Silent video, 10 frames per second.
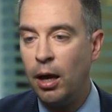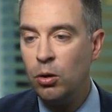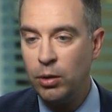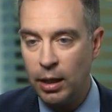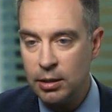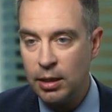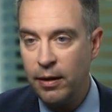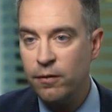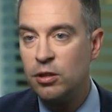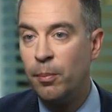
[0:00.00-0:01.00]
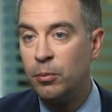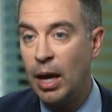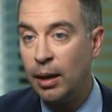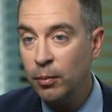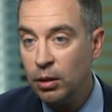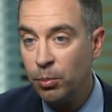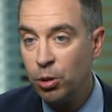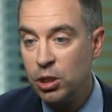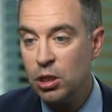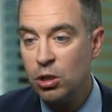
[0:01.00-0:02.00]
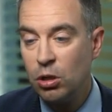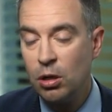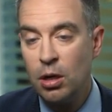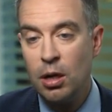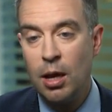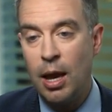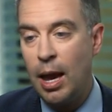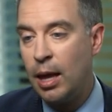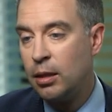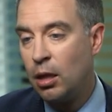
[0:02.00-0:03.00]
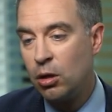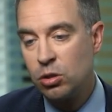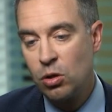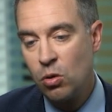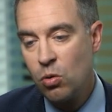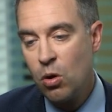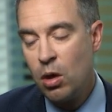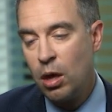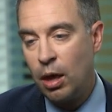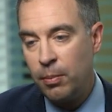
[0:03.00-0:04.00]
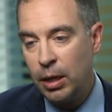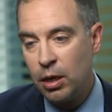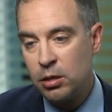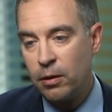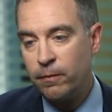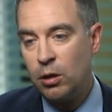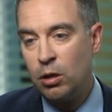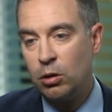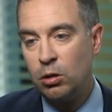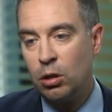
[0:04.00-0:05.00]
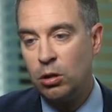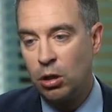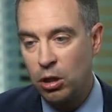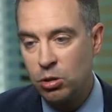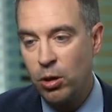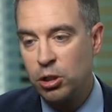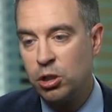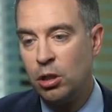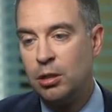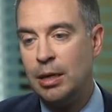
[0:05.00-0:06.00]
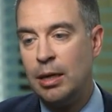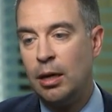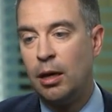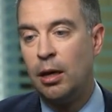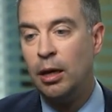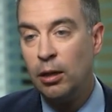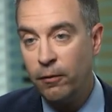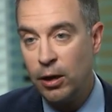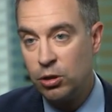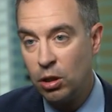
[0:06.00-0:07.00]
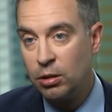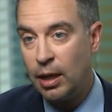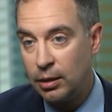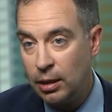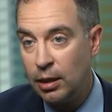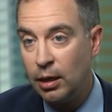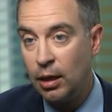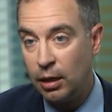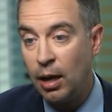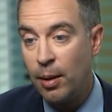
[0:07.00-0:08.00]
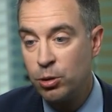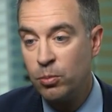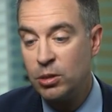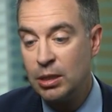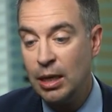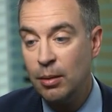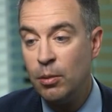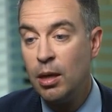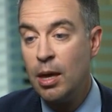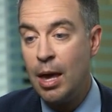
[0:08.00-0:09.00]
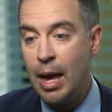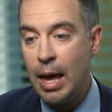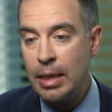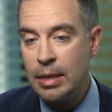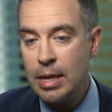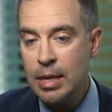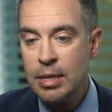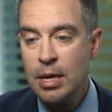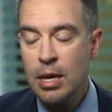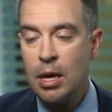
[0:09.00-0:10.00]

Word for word: you can save some time in the procedure. And also, because of the construction, the innovation that the OpSens team did,